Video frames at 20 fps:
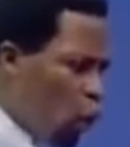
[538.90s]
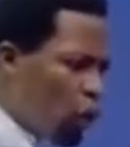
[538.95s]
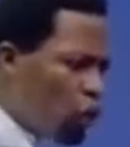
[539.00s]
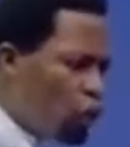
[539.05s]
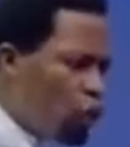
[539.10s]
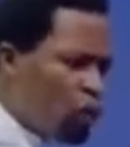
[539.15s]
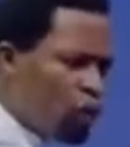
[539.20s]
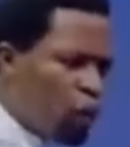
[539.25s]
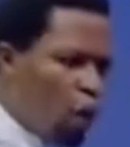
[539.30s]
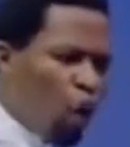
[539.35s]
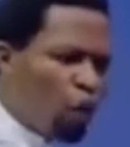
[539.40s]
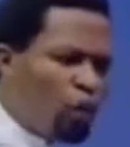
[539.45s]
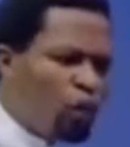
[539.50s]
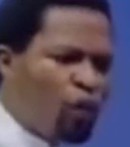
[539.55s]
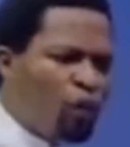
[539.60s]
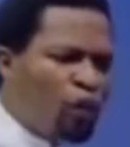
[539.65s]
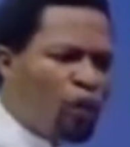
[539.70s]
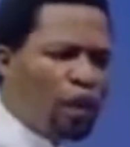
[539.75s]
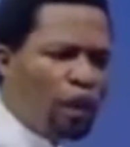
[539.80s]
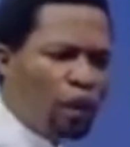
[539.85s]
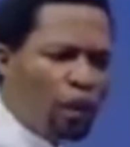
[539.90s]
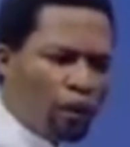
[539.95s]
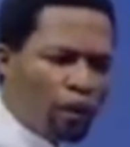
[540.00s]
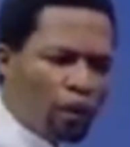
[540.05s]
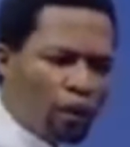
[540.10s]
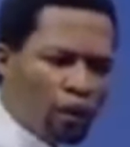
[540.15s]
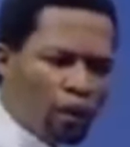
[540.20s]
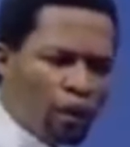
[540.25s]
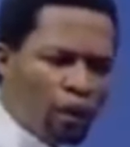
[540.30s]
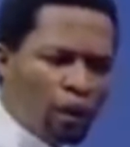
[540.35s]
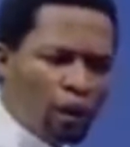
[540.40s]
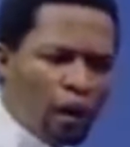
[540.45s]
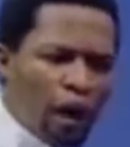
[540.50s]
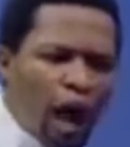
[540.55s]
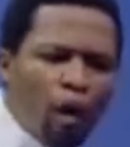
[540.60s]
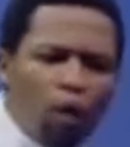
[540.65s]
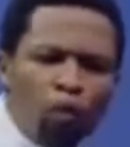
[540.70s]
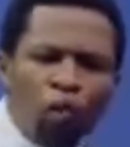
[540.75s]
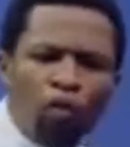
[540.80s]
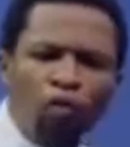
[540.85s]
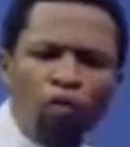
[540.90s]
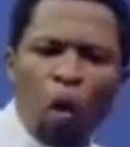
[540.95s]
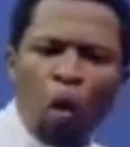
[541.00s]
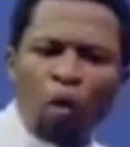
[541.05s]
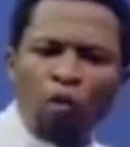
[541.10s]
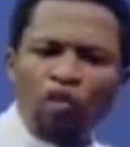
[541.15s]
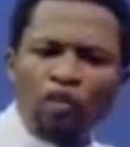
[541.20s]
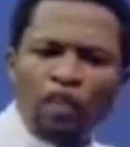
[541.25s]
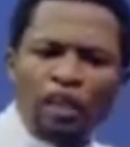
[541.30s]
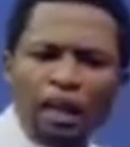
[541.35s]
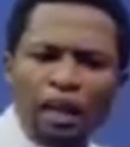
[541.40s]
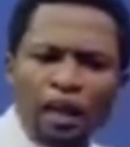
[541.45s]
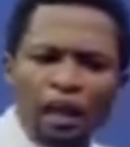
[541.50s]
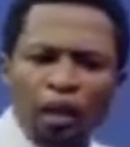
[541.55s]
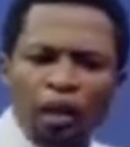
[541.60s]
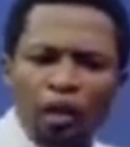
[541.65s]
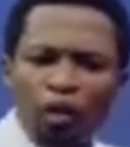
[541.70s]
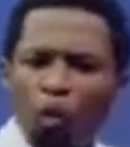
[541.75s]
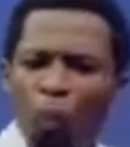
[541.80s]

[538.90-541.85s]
What does God feel? How does God think?